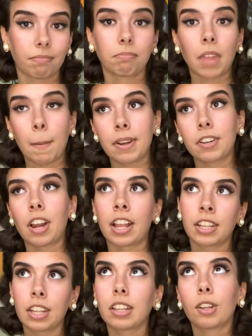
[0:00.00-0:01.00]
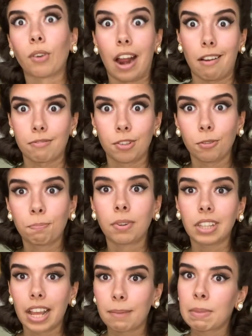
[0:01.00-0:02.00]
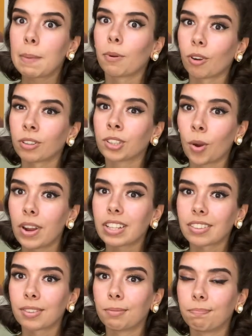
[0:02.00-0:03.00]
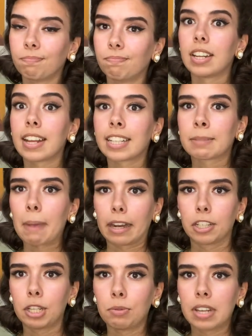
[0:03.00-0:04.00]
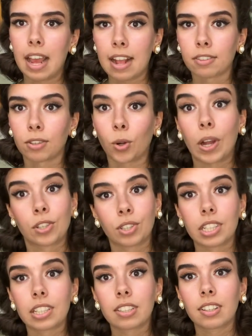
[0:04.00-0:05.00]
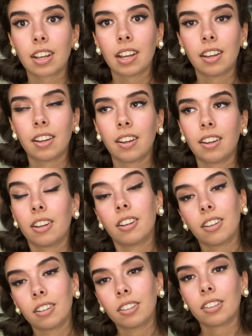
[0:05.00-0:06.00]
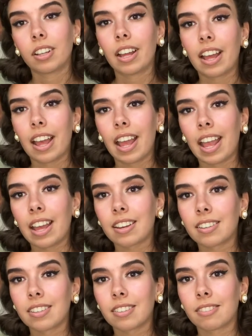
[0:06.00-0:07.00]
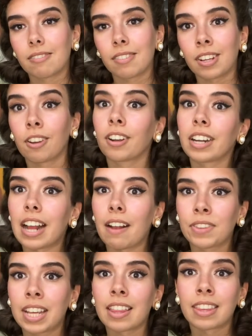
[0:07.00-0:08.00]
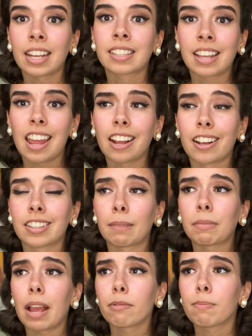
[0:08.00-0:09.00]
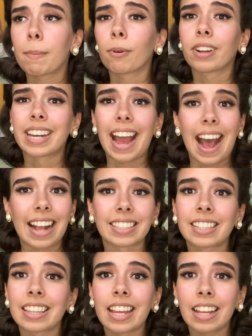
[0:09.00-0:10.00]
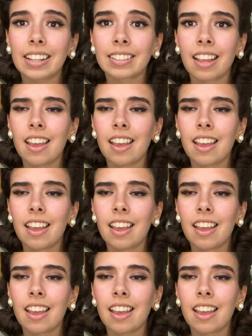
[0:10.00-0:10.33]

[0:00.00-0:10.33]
You don't have to, but like people are going to expect you to answer questions. And you're gonna have to get thick skin, because sometimes people are gonna ask things